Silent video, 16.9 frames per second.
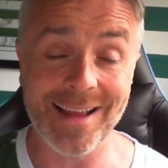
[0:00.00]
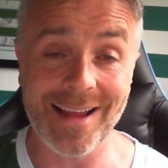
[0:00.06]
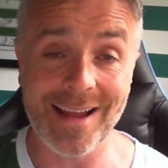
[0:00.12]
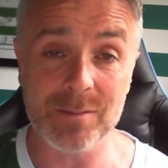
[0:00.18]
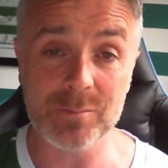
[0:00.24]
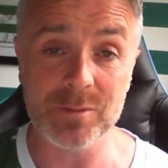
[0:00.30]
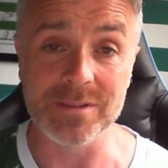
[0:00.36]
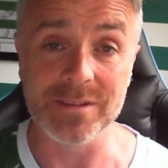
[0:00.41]

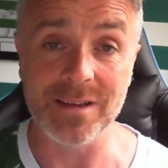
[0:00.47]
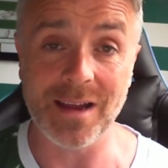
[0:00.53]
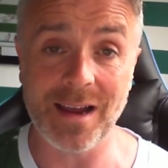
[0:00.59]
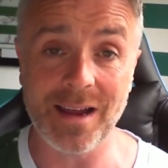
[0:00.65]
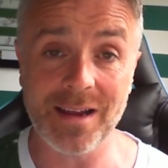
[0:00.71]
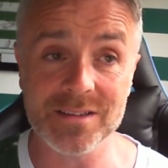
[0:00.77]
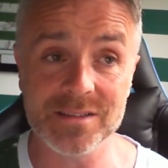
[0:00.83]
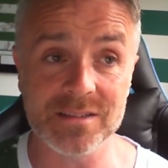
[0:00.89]
I would
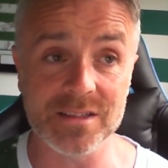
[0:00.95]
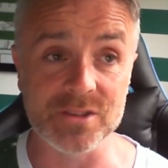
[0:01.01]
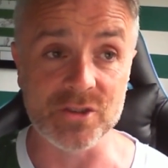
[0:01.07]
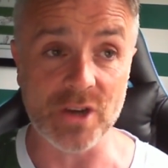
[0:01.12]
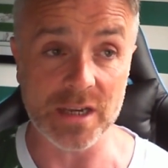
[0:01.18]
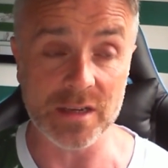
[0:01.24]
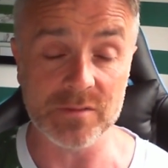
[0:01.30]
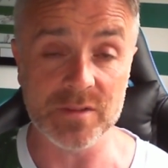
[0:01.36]
actually
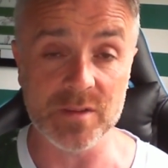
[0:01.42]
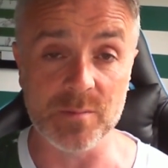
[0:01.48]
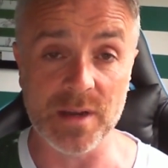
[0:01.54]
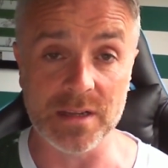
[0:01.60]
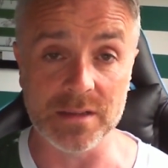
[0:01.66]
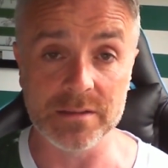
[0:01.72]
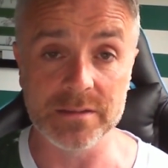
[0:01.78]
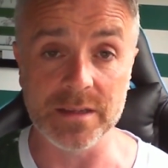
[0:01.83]
drive the
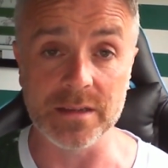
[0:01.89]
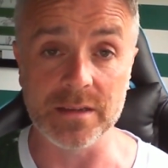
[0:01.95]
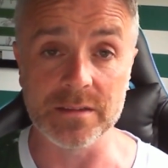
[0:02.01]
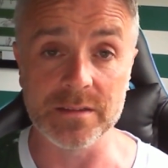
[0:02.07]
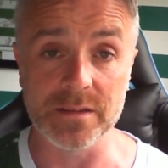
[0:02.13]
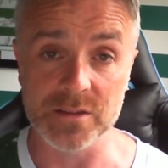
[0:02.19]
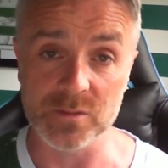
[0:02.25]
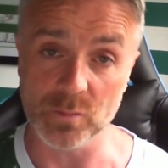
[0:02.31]
man to
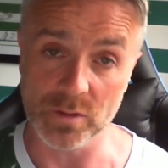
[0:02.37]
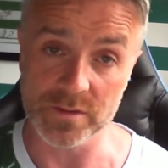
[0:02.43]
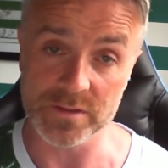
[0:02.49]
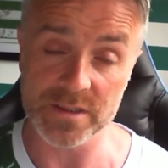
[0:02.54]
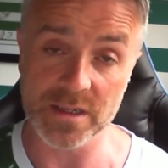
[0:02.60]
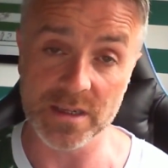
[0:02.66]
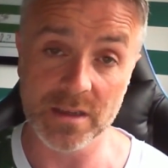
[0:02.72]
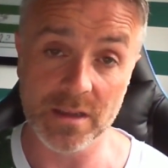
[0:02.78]

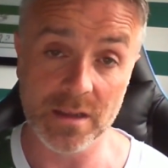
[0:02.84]
Swansea,